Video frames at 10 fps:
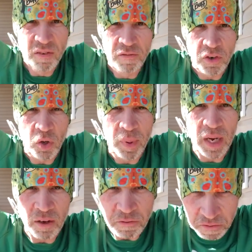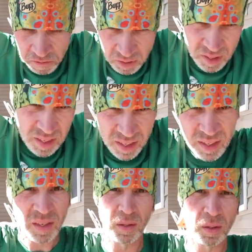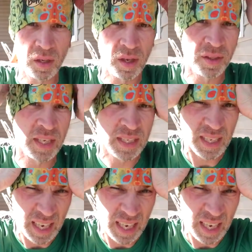Full Buff. This,